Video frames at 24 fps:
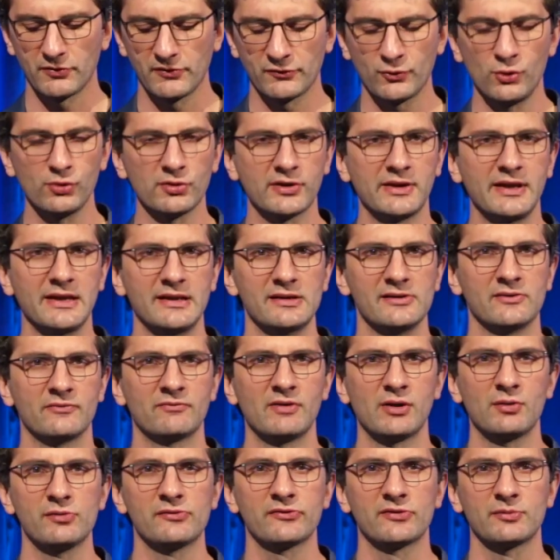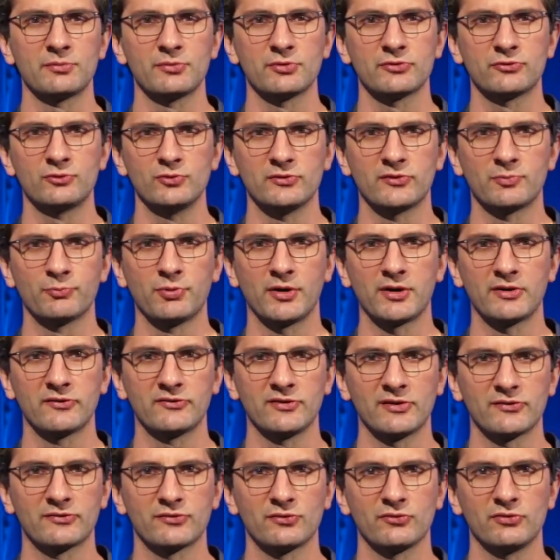This whole kit is very similar to its
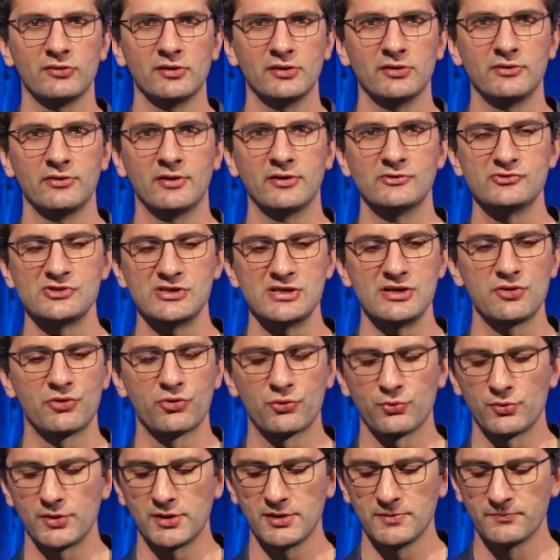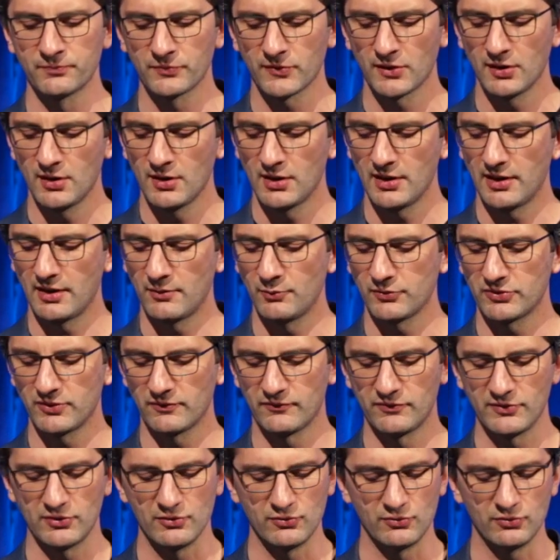predecessor, the G3, with a
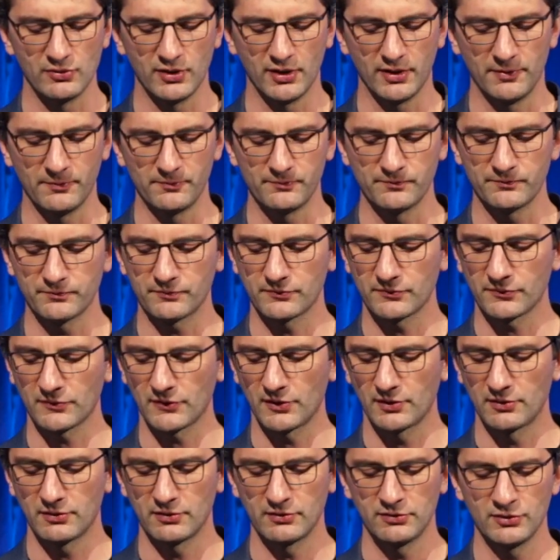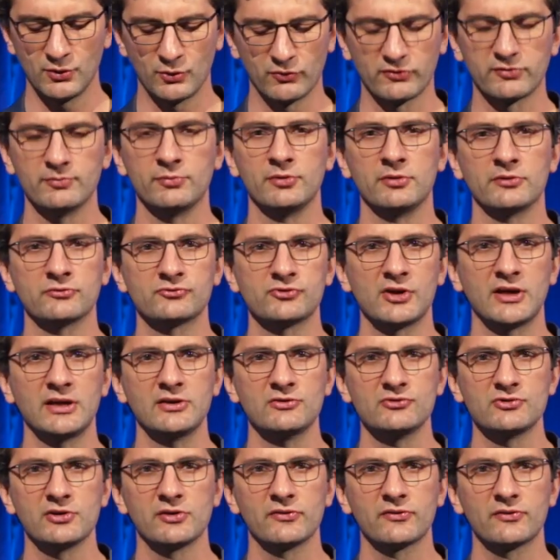few noticeable
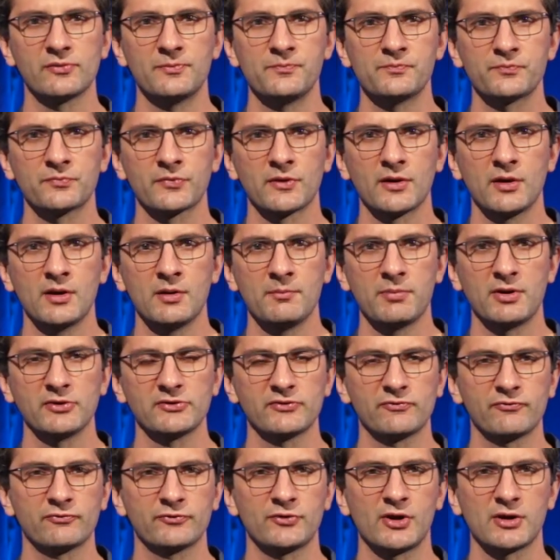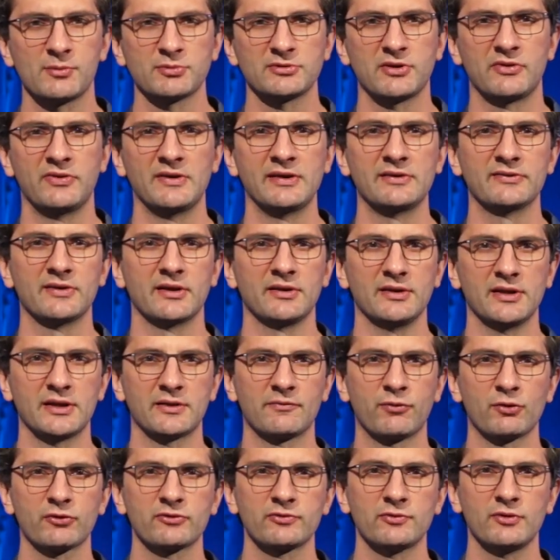changes. But let's talk about the things I like.
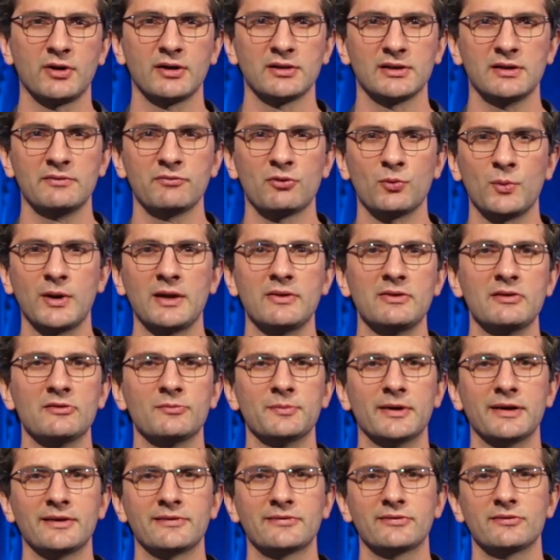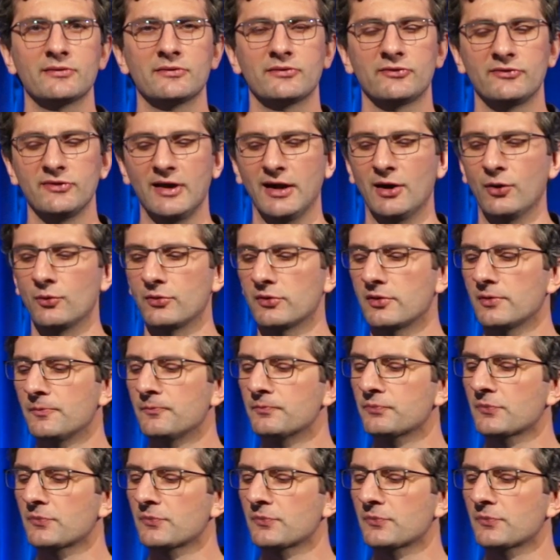First of all, I love the way these mics sound.